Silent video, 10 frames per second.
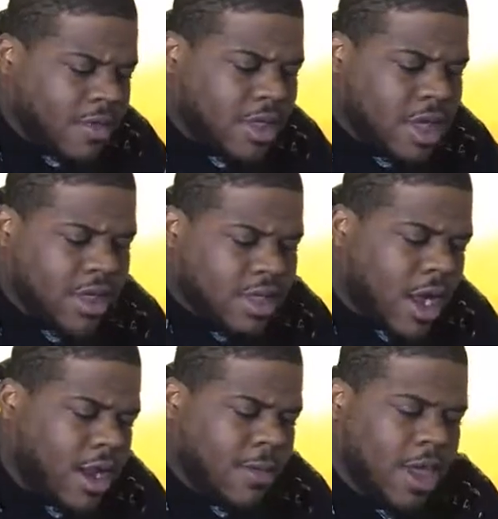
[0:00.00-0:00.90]
Getting
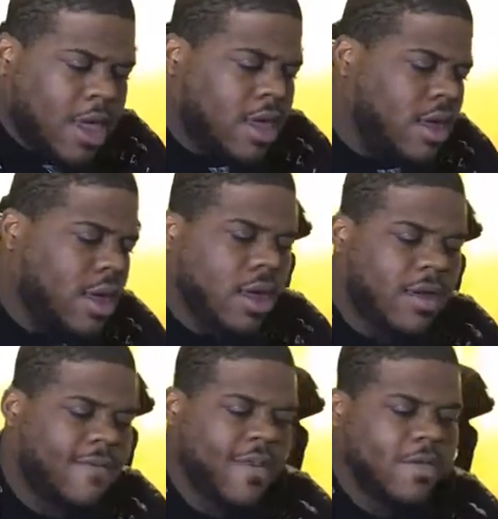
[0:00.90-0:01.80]
started, man.
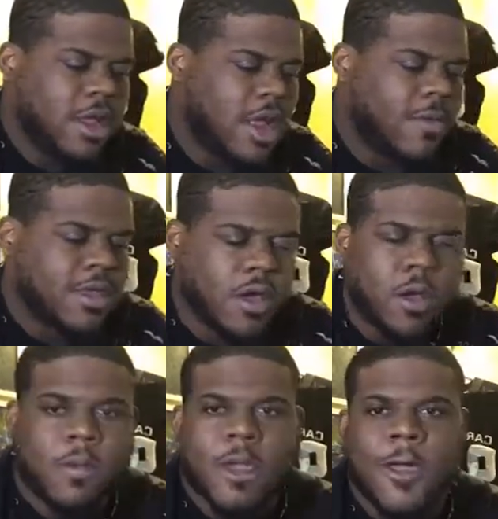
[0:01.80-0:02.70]
15th
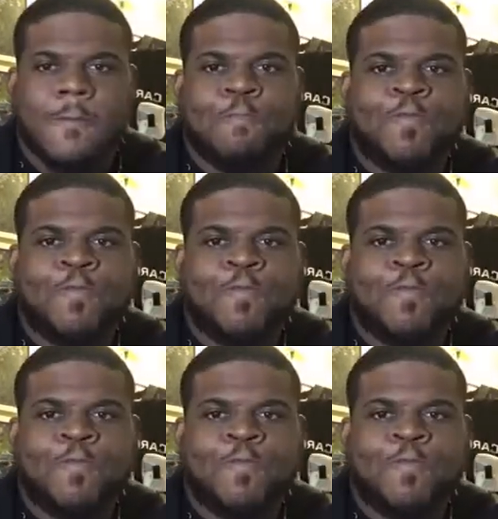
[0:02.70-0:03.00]
episode, man.